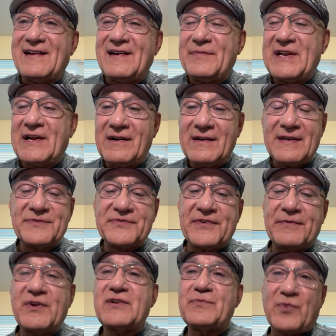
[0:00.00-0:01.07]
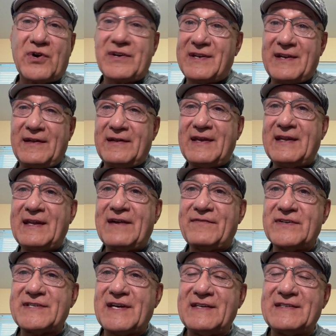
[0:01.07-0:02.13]
it all comes from good marketing and
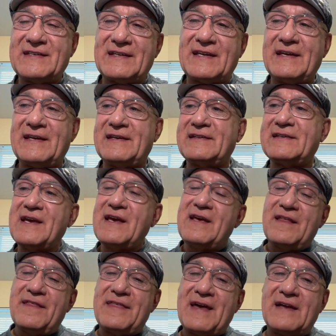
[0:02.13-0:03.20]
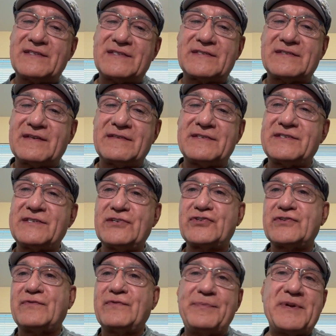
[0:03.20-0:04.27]
advertising, and that's
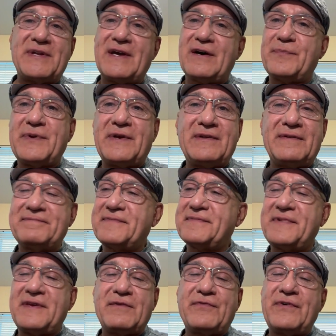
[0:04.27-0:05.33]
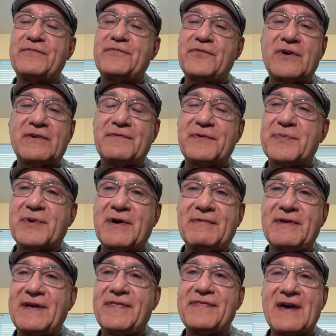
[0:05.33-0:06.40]
essential. We've been helping, we've worked with
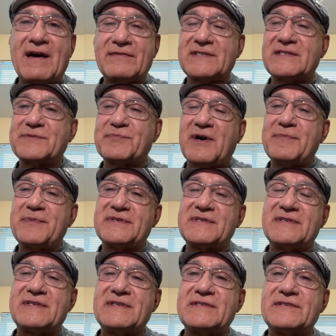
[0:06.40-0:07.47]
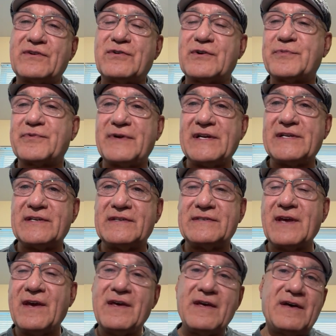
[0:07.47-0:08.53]
probably 1,000 small businesses and
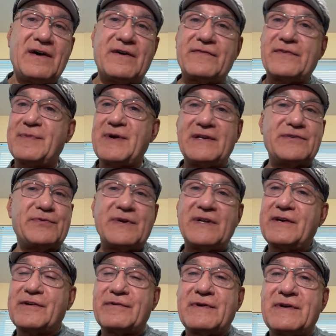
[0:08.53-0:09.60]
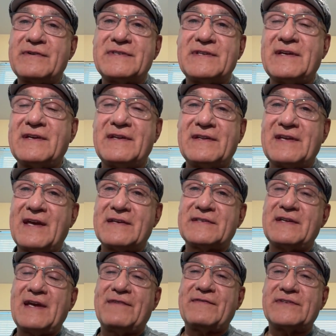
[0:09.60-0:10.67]
corporations over my 20 careers
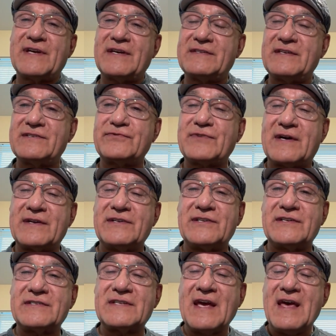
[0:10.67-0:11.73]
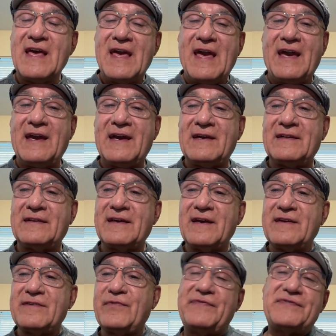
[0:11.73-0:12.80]
as an advertising strategist. And
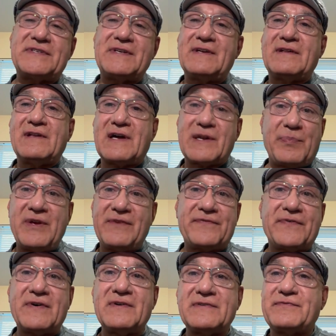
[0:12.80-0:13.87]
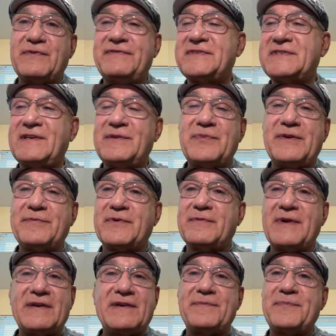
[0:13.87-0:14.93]
we've seen a lot of pitfalls. We've seen people
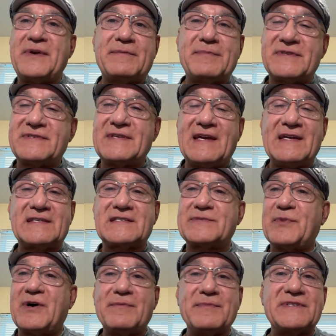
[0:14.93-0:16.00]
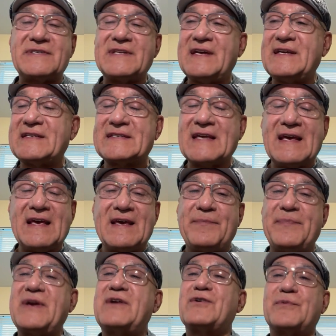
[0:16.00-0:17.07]
make big mistakes, small mistakes,
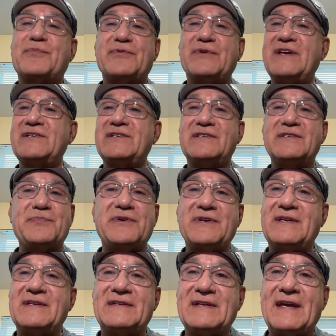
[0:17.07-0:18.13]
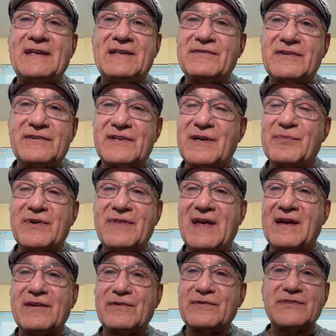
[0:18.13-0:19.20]
big corporations putting an 800 number
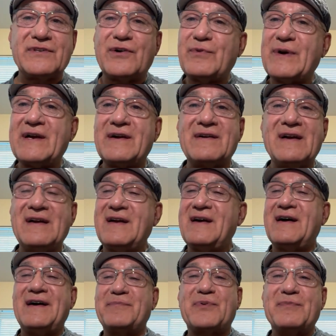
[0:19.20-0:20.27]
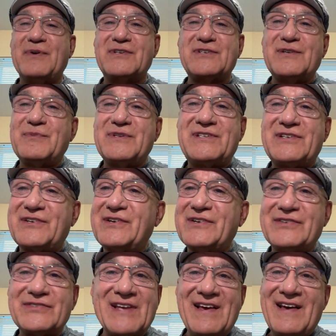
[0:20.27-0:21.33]
that goes nowhere on promotional
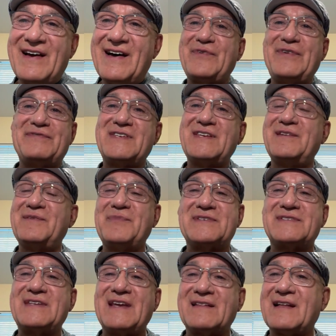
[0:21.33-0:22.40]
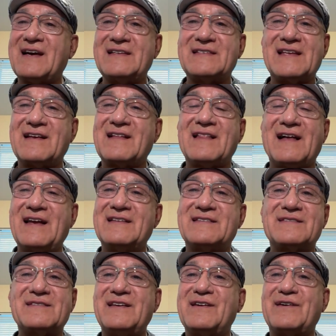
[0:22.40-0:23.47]
materials. We've seen missed deadlines that
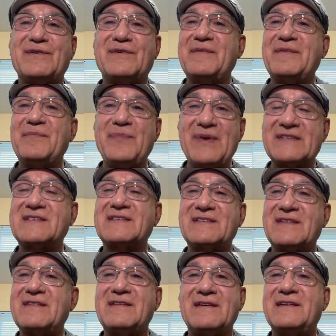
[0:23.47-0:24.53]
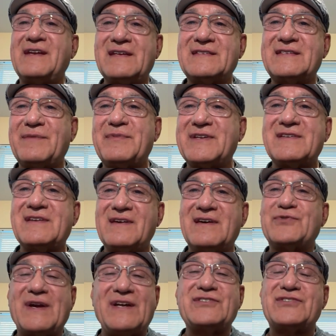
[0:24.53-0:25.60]
clients, miss an exhibit, a
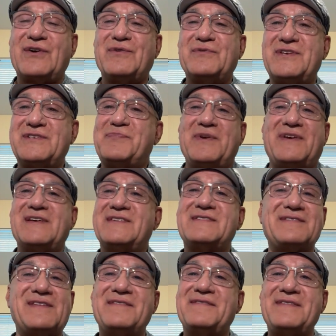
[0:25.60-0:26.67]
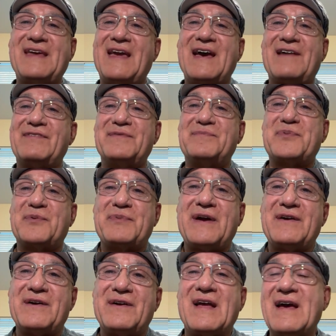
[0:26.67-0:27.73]
trade show, just because they haven't
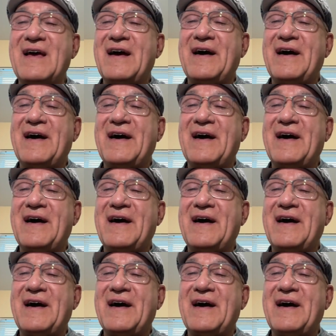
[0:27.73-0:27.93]
prepared.